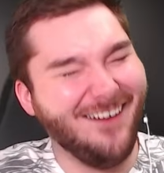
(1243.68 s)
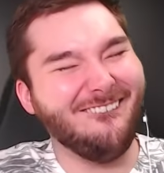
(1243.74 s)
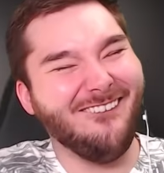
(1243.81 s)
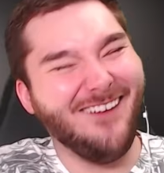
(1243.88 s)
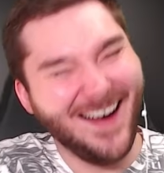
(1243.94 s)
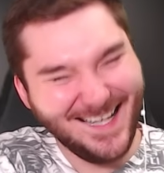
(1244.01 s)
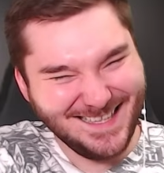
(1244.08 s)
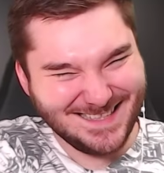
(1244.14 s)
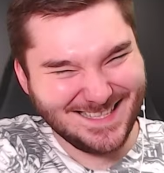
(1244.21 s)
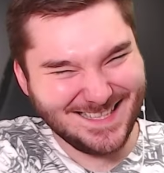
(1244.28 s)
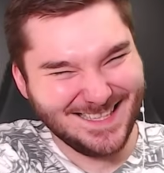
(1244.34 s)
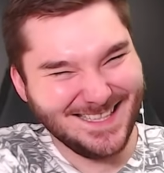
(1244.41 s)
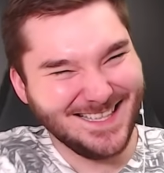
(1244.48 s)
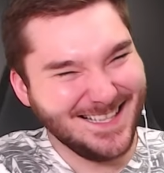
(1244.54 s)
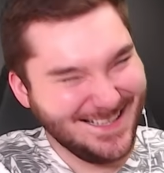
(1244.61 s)
What?
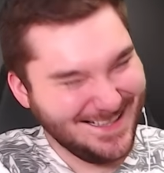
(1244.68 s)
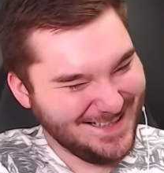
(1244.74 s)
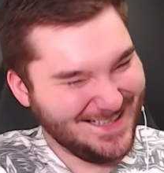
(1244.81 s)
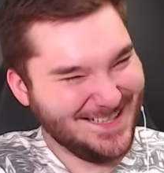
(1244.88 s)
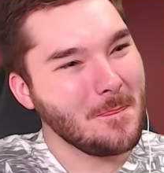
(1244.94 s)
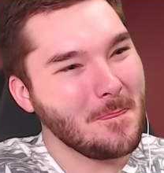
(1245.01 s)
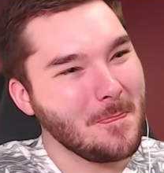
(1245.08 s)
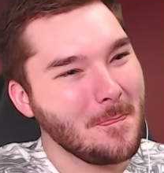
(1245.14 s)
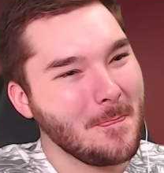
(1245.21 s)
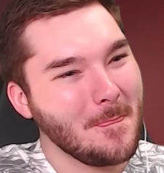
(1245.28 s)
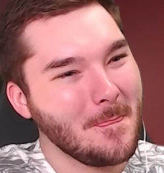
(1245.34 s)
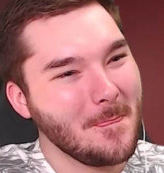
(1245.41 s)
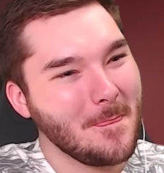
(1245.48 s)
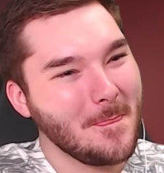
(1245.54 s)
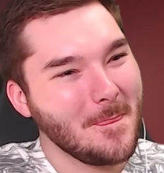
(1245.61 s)

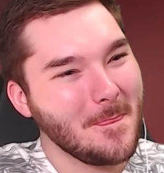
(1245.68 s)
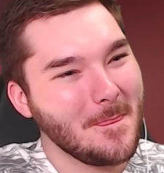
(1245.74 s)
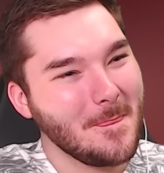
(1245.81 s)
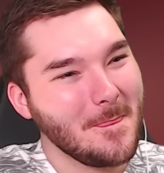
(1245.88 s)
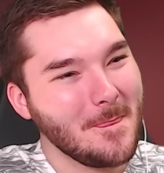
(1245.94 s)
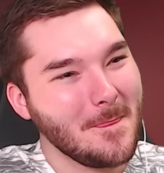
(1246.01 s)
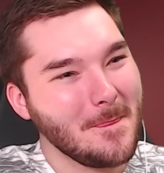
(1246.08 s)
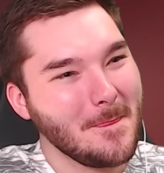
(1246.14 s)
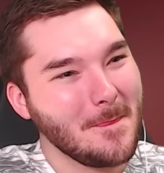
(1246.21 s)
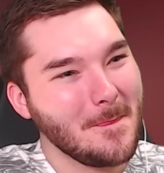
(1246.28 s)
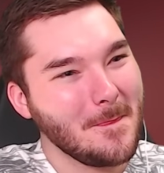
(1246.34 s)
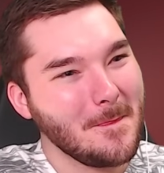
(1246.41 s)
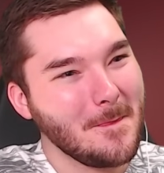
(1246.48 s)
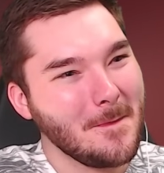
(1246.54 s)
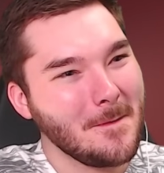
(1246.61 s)
However, I assure
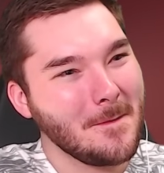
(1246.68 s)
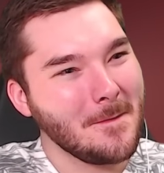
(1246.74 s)
you,